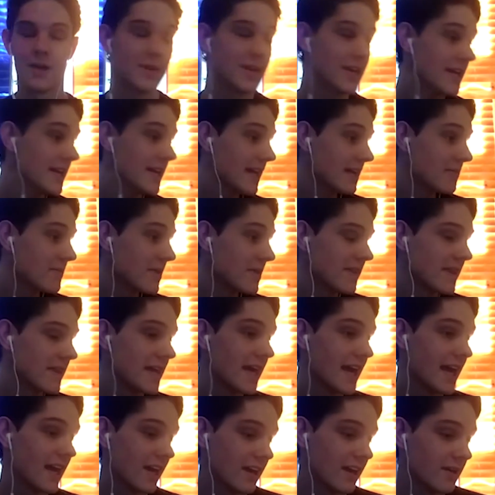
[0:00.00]
he came in the
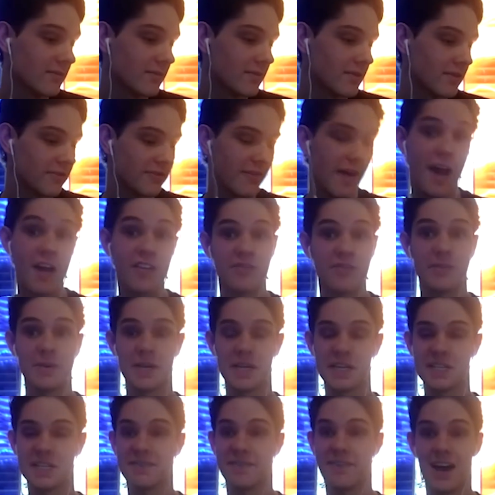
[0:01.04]
game, 5
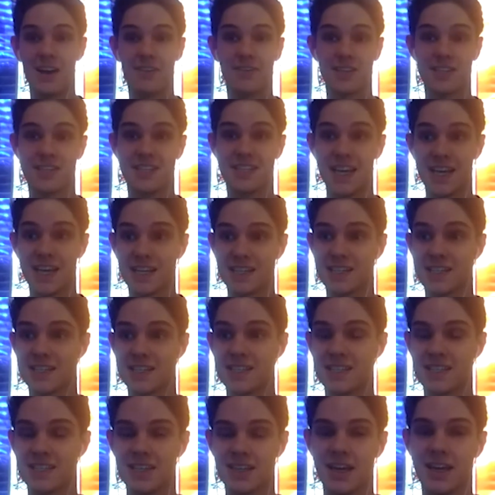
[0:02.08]
minutes, 5 assists.
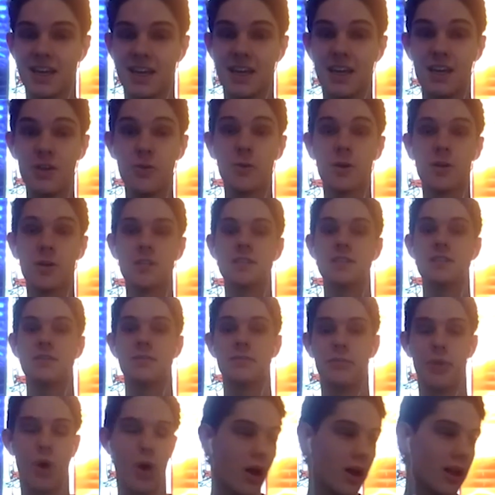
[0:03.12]
He was
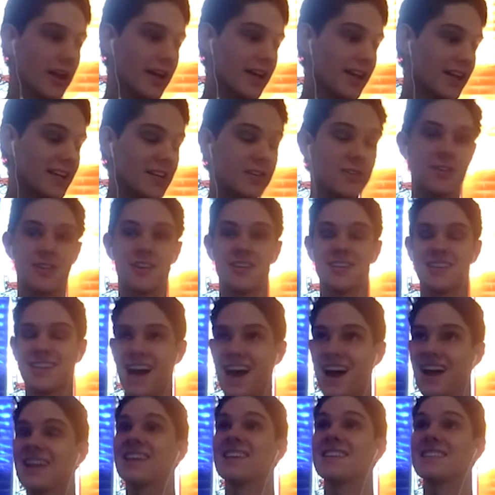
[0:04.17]
balling. You could
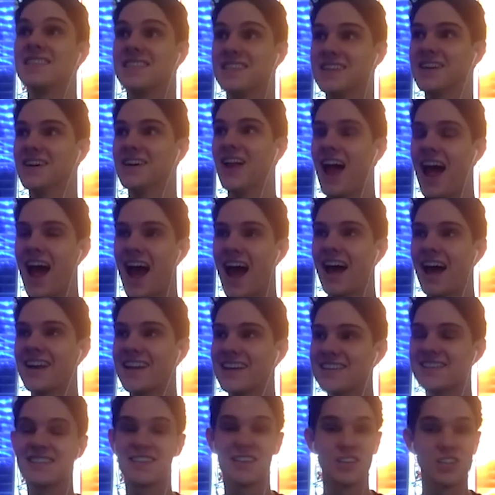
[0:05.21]
tell he's still
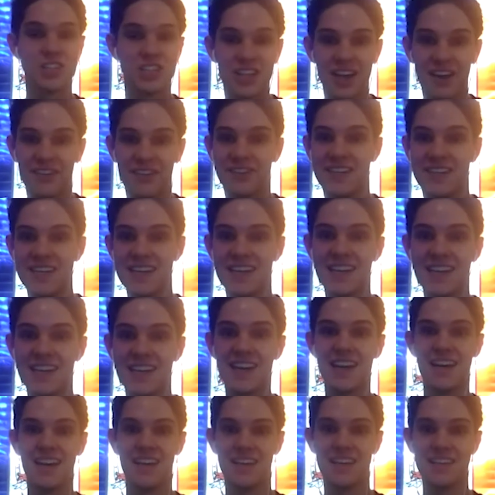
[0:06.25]
shifty.
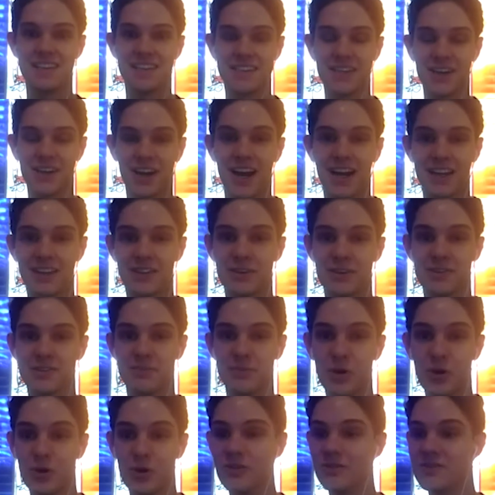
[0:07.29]
He still got those
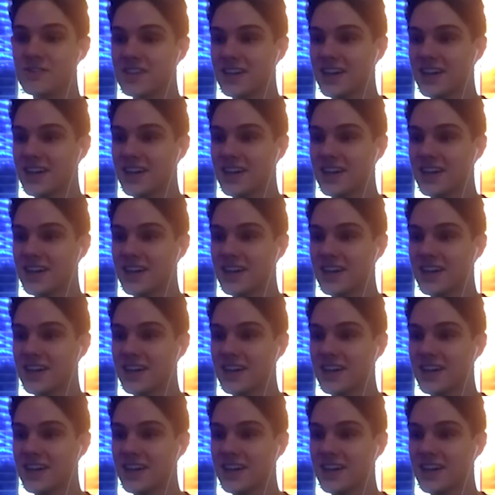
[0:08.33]
moves.